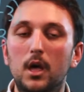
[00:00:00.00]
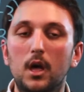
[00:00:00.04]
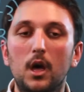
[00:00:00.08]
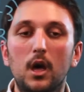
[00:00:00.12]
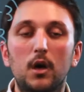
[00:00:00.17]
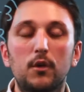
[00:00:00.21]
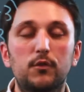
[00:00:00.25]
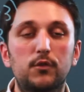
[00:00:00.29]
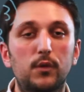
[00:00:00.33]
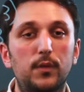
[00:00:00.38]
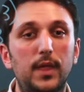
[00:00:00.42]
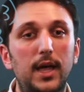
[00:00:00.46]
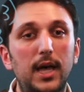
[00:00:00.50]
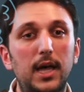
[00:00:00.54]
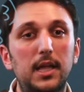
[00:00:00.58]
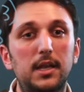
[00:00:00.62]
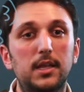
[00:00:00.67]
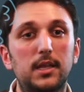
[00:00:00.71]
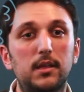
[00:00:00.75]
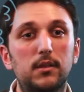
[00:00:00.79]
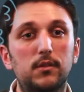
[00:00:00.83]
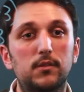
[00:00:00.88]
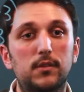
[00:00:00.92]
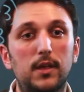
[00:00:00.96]
So that
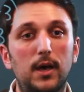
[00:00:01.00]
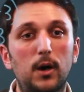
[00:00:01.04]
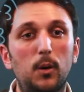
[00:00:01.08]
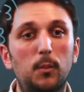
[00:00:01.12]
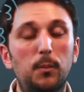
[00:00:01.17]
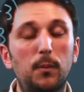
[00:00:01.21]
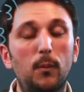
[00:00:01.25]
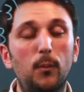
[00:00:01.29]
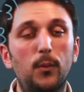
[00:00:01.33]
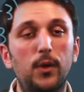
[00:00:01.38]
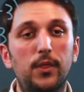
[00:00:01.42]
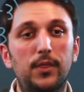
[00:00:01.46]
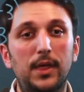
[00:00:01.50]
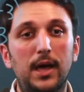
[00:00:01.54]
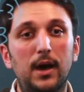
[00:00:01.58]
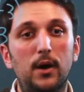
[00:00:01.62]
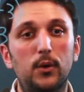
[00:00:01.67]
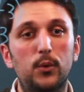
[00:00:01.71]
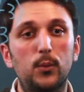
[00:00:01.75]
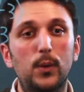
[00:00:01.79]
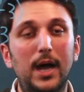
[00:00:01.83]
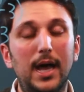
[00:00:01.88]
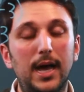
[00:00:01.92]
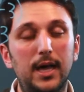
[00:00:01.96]
is help with how
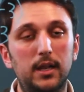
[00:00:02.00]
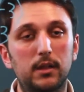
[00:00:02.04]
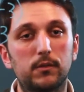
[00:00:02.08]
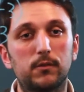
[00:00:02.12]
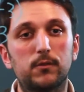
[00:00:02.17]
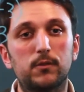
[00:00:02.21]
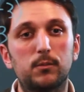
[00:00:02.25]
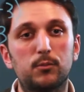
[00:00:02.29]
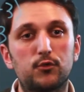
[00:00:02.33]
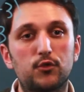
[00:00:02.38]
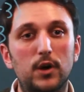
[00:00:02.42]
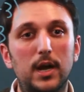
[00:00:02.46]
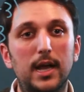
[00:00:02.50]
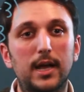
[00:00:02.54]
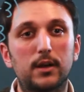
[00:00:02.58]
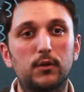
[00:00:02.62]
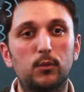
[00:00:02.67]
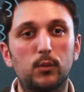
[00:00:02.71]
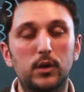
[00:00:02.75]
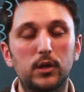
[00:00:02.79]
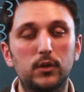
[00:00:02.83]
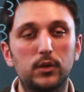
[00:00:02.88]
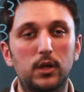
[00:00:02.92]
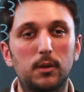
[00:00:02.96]
to add and subtract
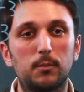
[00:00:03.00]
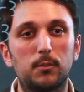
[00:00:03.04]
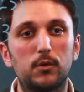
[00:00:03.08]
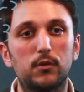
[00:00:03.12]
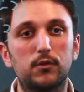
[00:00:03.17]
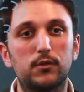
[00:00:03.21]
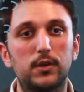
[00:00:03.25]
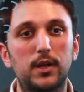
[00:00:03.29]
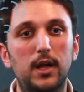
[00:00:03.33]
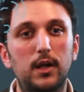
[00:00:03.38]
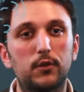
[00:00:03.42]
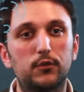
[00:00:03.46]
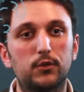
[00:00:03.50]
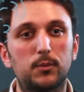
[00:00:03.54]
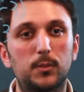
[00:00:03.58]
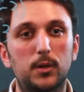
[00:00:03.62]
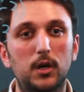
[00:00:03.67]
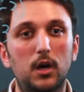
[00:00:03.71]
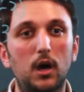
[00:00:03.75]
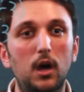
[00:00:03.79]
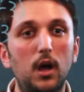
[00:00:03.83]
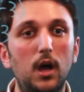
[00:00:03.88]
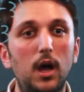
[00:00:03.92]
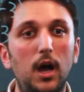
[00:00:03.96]
real numbers in algebra.
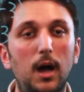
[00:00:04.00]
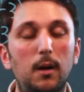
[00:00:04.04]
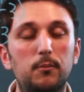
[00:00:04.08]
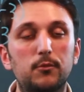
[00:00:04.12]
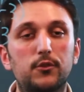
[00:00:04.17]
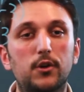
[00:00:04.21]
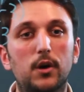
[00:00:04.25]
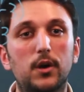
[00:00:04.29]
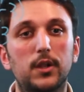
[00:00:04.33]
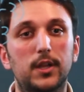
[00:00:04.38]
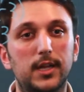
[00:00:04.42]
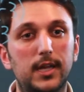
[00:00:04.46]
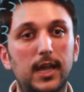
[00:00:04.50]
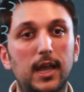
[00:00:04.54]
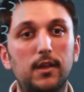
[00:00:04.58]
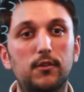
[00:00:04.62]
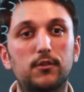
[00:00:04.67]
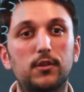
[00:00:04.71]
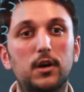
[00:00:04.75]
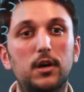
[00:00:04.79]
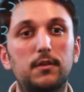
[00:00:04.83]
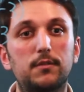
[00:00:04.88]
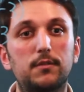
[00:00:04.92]
I'm Charlie Kasov.